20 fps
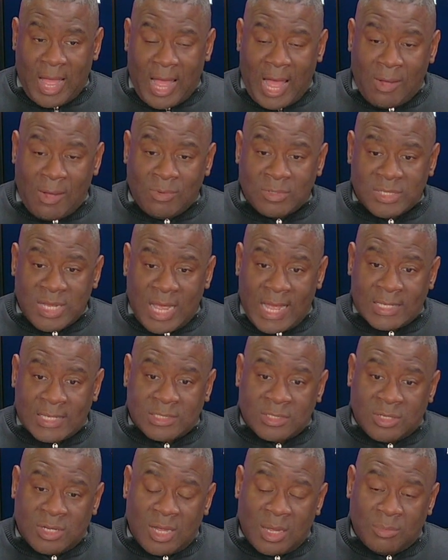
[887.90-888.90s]
I was
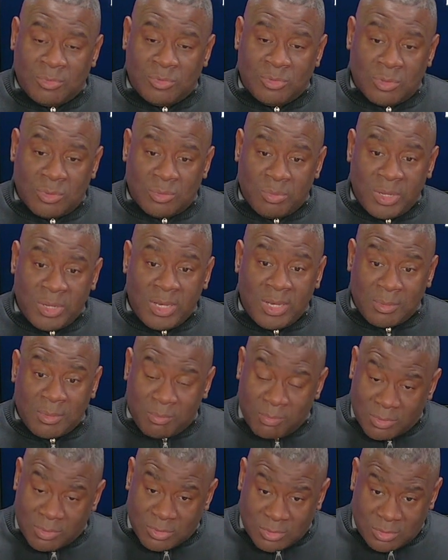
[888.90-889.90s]
asked to come to a
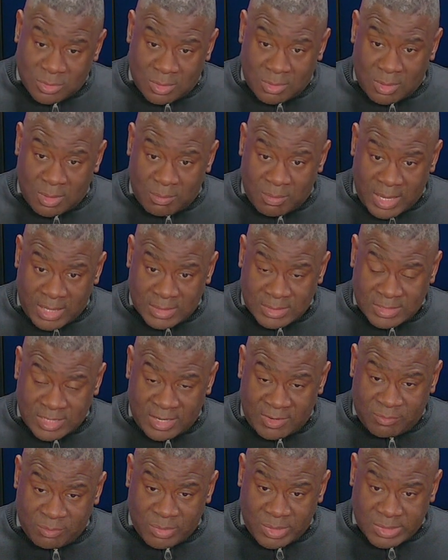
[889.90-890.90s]
meeting by the
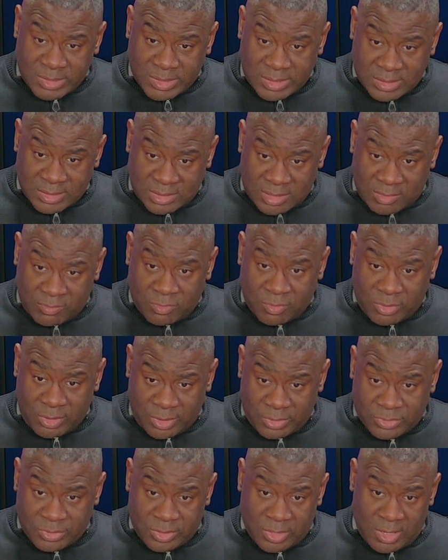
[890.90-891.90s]
state of Michigan several
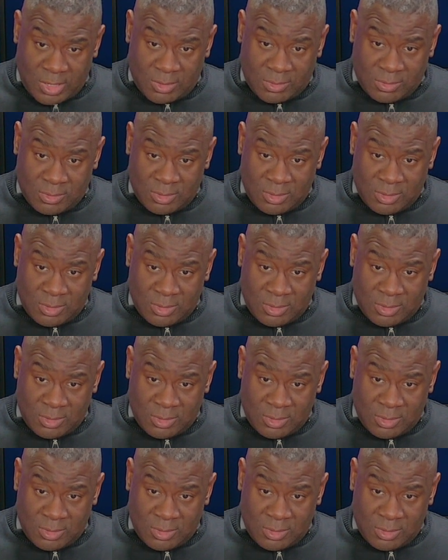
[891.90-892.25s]
years ago,